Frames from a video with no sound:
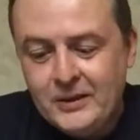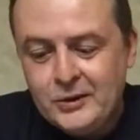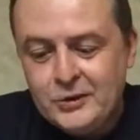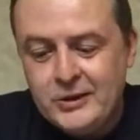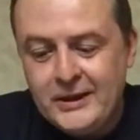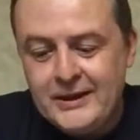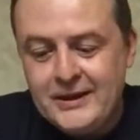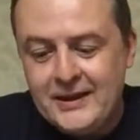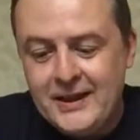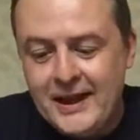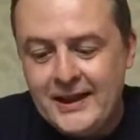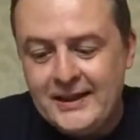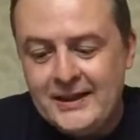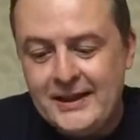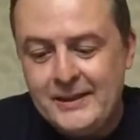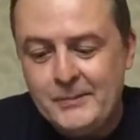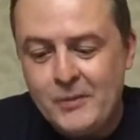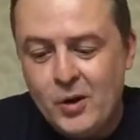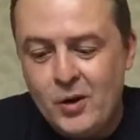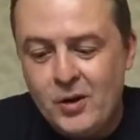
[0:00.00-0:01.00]
Tread
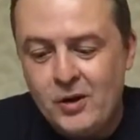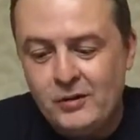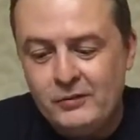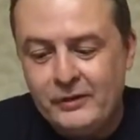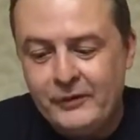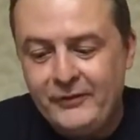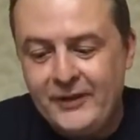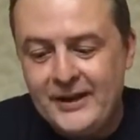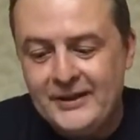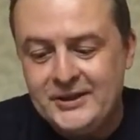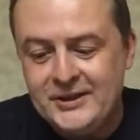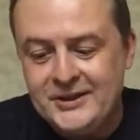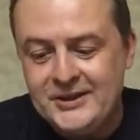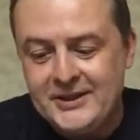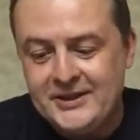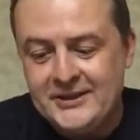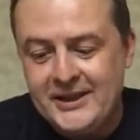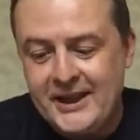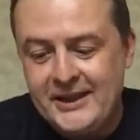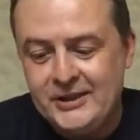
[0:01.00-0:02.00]
lightly, Maul. Revenge is a
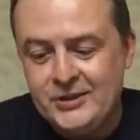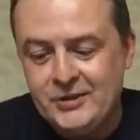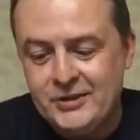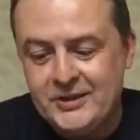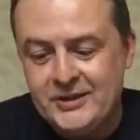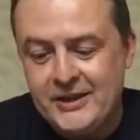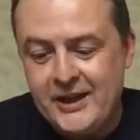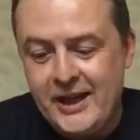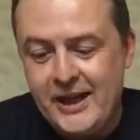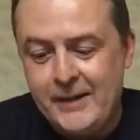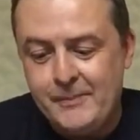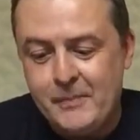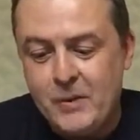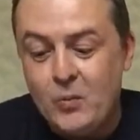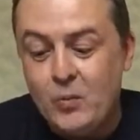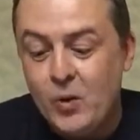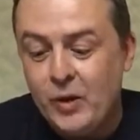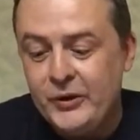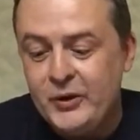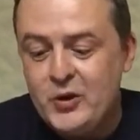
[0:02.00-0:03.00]
dangerous game,
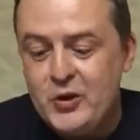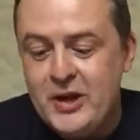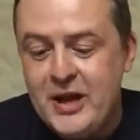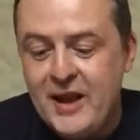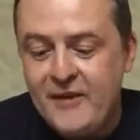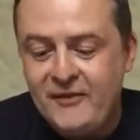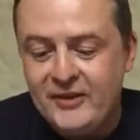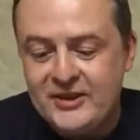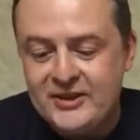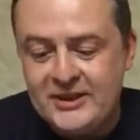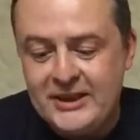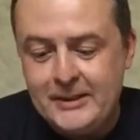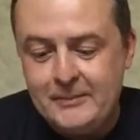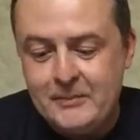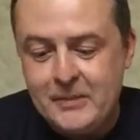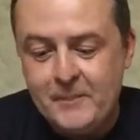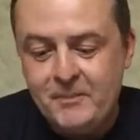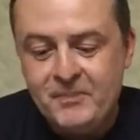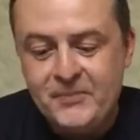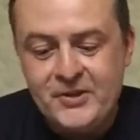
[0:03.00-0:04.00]
one you never
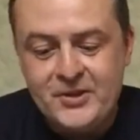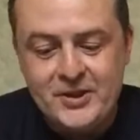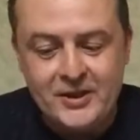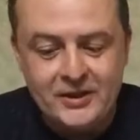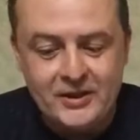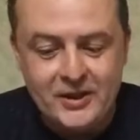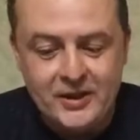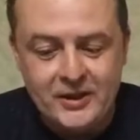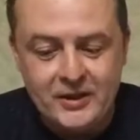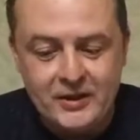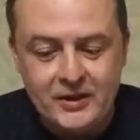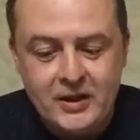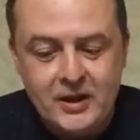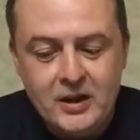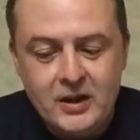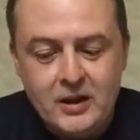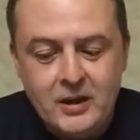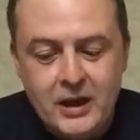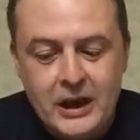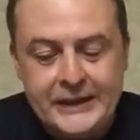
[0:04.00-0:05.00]
seem to learn.
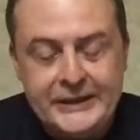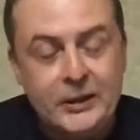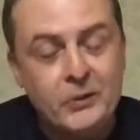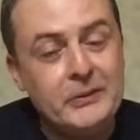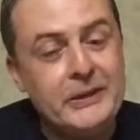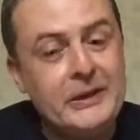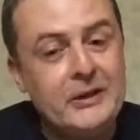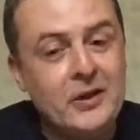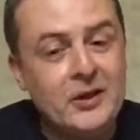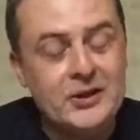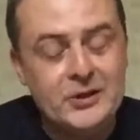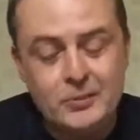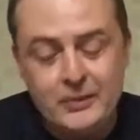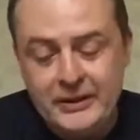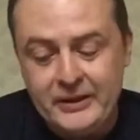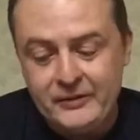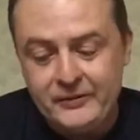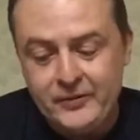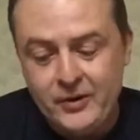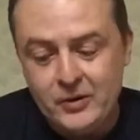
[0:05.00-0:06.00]
I only lost when
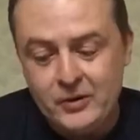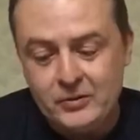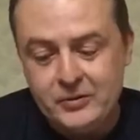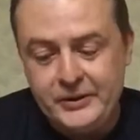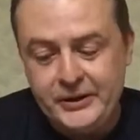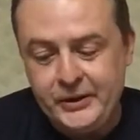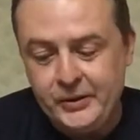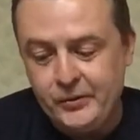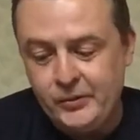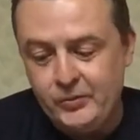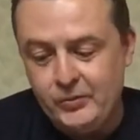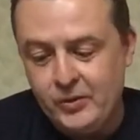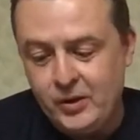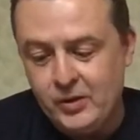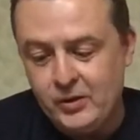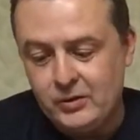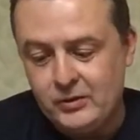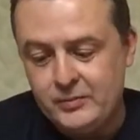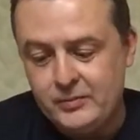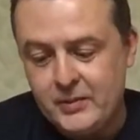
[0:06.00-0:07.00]
I followed you,
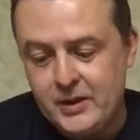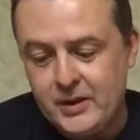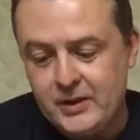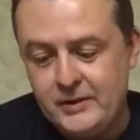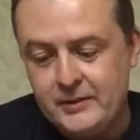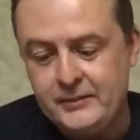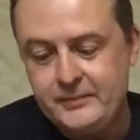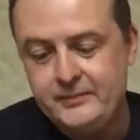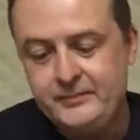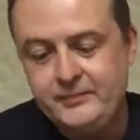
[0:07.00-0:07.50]
old man.